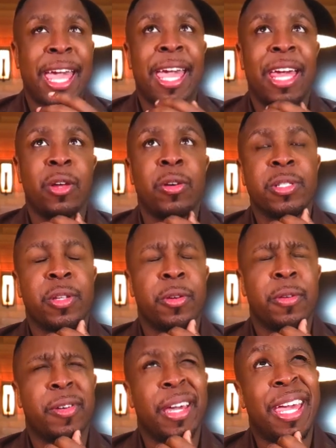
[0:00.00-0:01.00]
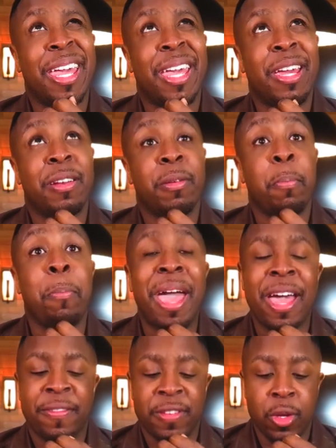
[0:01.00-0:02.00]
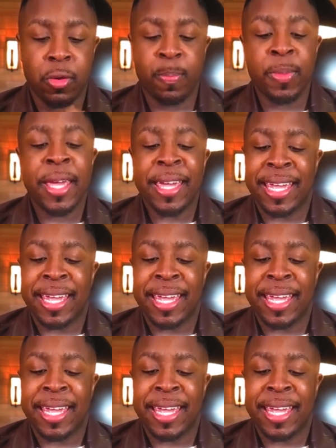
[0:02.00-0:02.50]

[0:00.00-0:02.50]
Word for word: And also in Matthew,